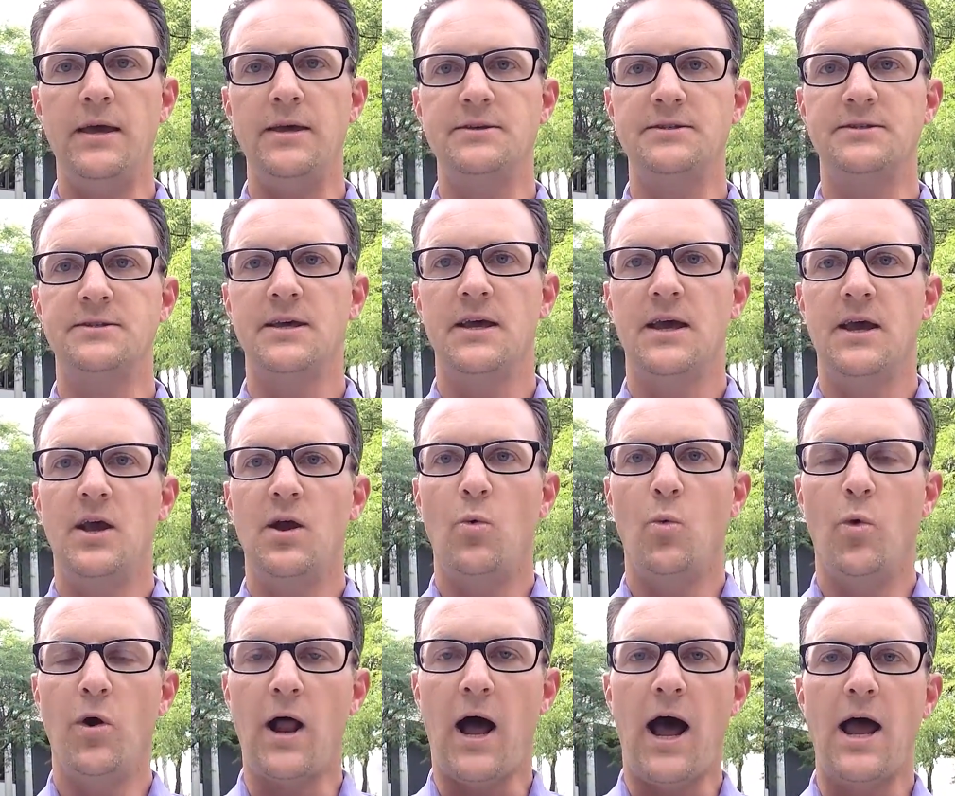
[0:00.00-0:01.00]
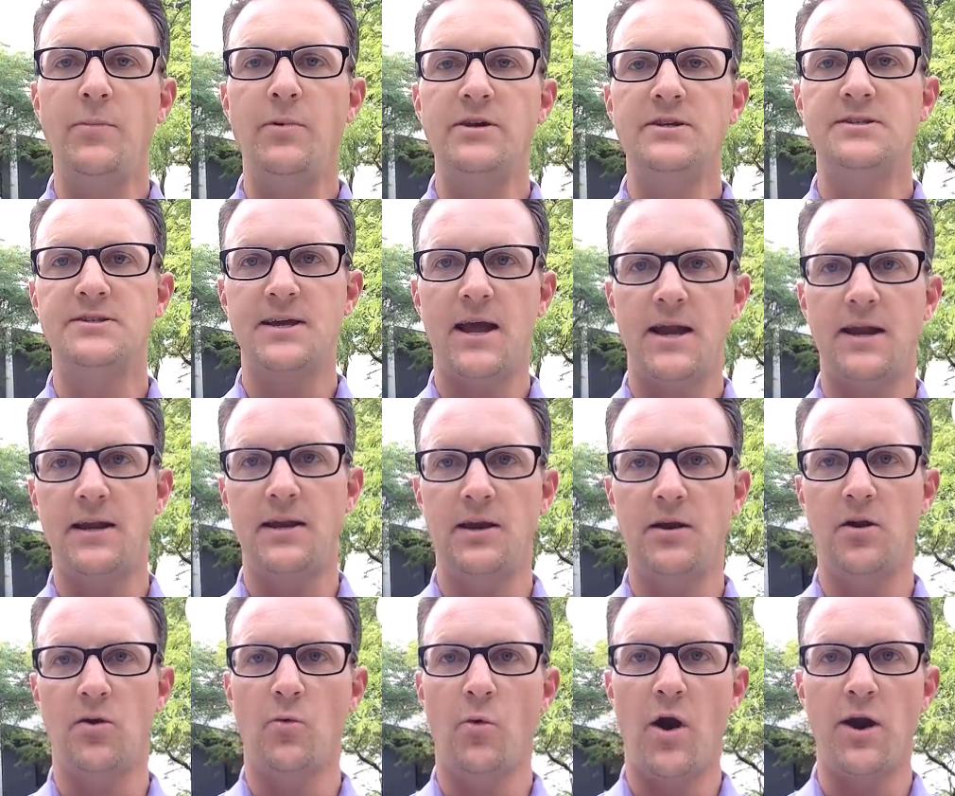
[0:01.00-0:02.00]
Would I be
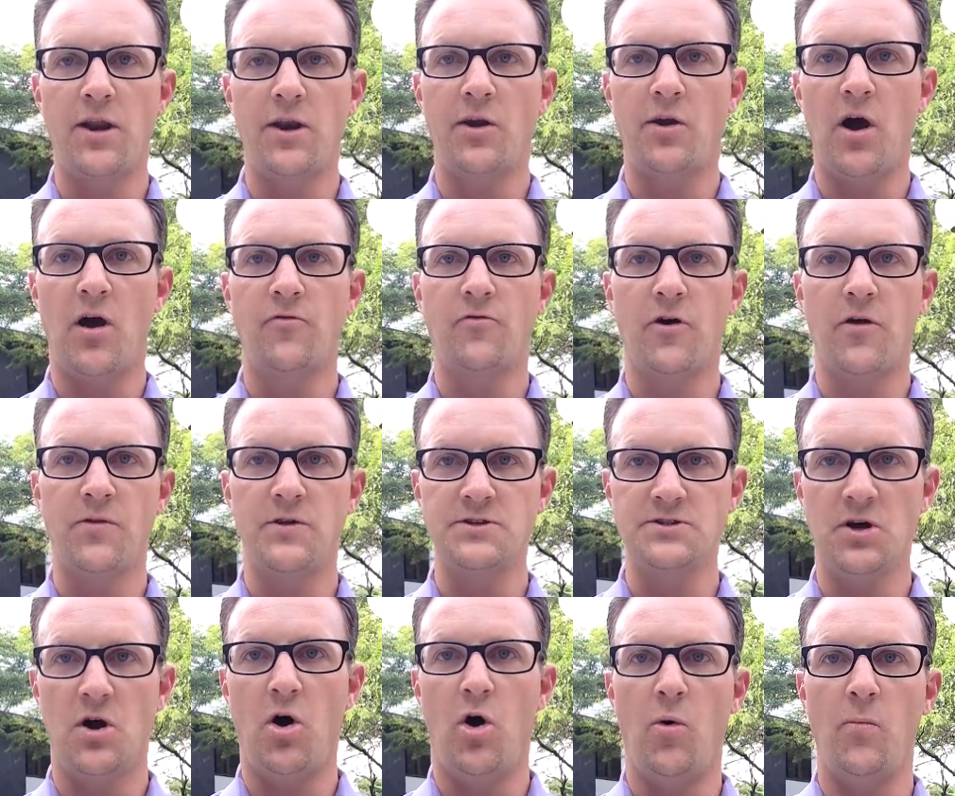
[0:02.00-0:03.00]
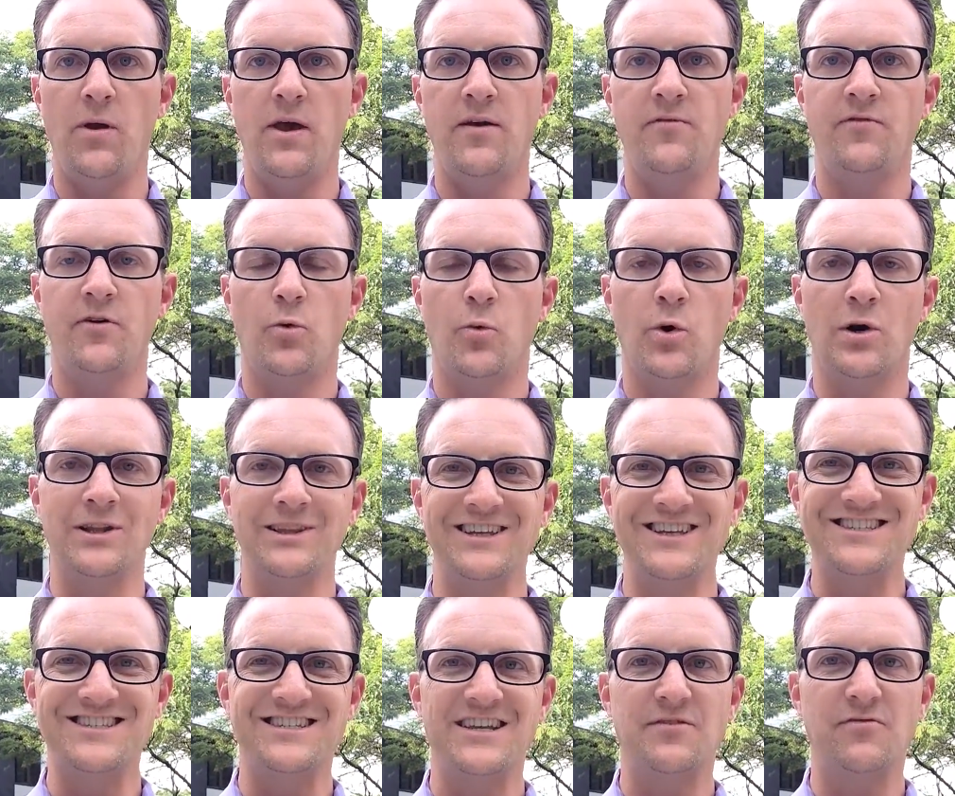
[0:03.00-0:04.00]
standing here writing an offer on this home if it were
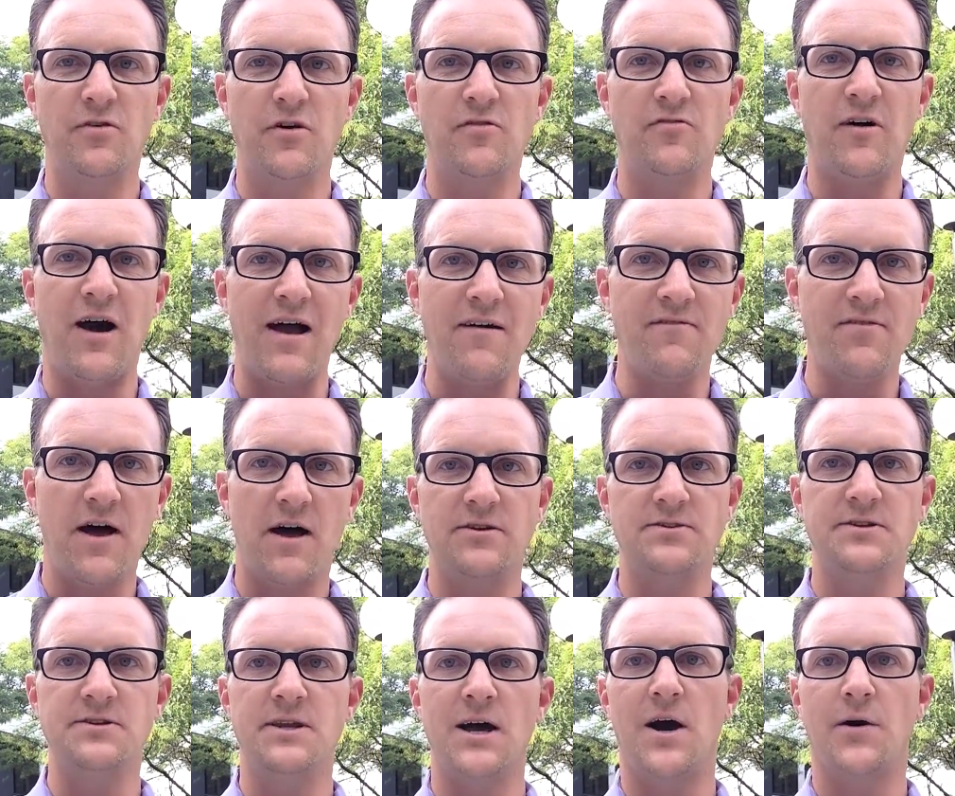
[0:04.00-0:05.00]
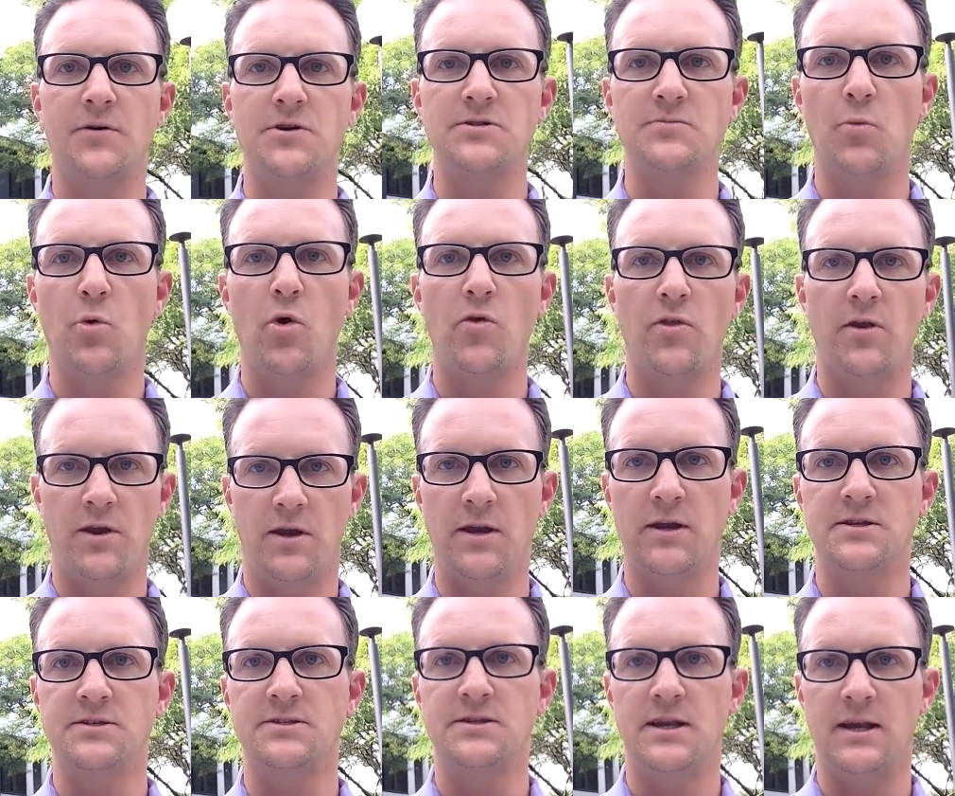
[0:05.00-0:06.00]
listed for $5,000 more
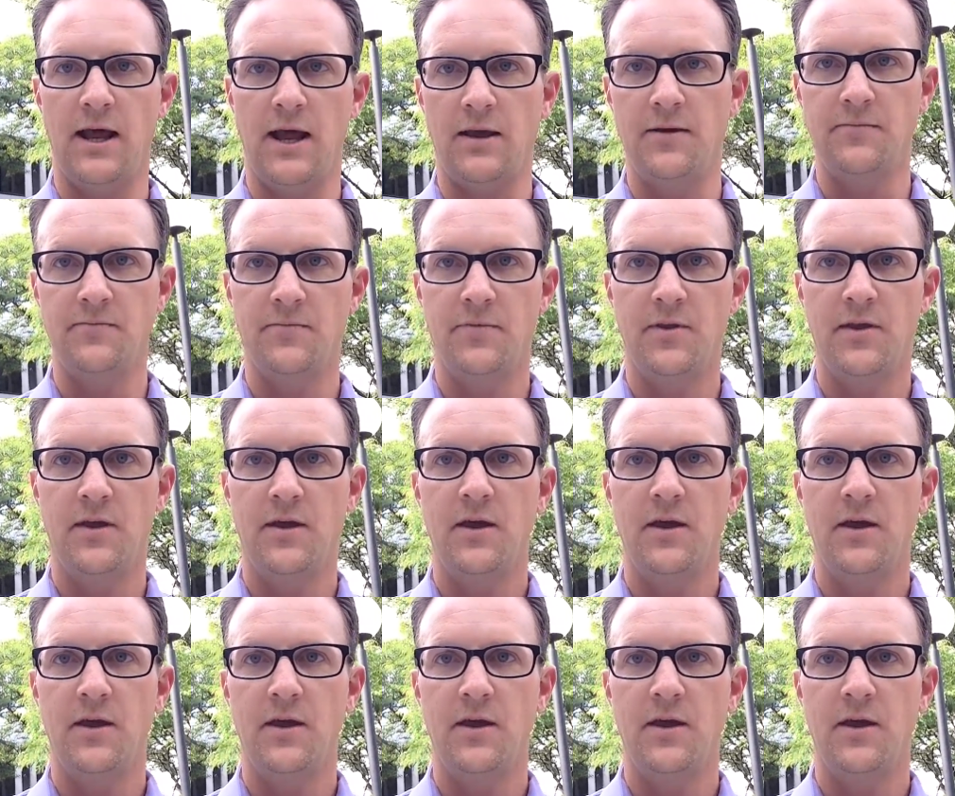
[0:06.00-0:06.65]
than it is today?